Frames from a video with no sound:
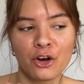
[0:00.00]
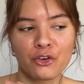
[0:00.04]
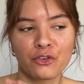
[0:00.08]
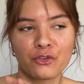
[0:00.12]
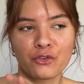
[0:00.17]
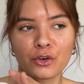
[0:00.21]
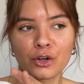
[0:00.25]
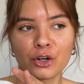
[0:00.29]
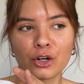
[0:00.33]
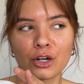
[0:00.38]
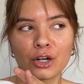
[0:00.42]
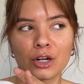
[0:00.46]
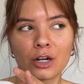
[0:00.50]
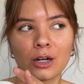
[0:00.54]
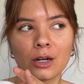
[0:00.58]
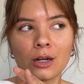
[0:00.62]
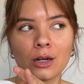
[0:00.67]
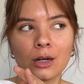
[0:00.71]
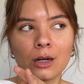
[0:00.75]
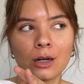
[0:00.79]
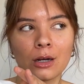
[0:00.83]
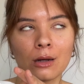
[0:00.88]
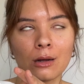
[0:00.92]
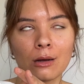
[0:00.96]
for
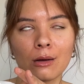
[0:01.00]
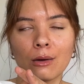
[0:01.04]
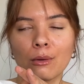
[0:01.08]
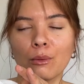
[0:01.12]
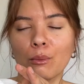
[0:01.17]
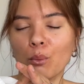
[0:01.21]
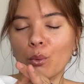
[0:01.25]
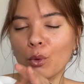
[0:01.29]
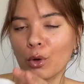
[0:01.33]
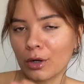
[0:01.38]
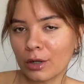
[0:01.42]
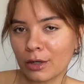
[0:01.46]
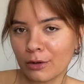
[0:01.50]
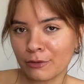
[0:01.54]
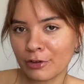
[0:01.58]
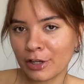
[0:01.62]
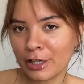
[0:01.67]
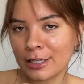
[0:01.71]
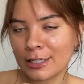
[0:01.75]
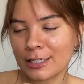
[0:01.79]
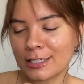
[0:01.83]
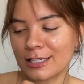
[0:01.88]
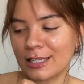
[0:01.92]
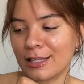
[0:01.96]
a work
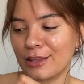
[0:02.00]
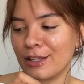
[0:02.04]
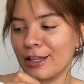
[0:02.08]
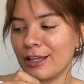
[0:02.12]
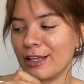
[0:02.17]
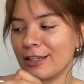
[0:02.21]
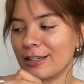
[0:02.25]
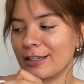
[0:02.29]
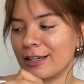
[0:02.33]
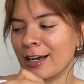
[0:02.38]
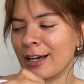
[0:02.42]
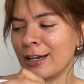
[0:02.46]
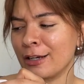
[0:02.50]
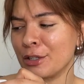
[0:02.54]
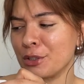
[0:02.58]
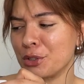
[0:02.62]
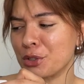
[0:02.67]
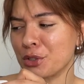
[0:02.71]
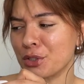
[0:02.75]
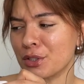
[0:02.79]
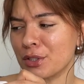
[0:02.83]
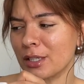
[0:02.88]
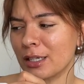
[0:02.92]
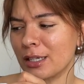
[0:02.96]
event and then kind of
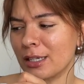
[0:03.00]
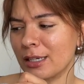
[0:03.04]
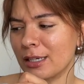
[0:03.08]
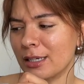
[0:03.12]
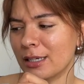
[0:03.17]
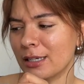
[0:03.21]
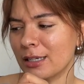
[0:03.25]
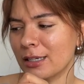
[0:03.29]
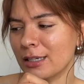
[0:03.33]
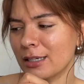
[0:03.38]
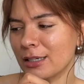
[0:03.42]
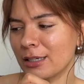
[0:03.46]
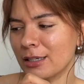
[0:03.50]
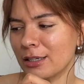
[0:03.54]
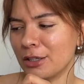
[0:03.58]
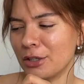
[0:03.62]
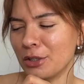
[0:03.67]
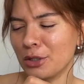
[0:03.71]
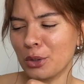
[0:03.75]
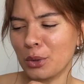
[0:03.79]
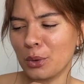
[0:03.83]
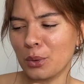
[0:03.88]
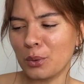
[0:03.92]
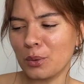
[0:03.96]
just like,
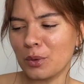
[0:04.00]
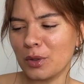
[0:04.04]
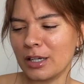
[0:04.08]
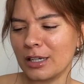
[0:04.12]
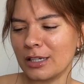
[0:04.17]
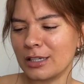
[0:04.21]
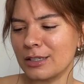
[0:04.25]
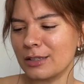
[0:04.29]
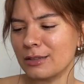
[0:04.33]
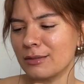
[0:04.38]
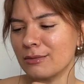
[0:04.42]
like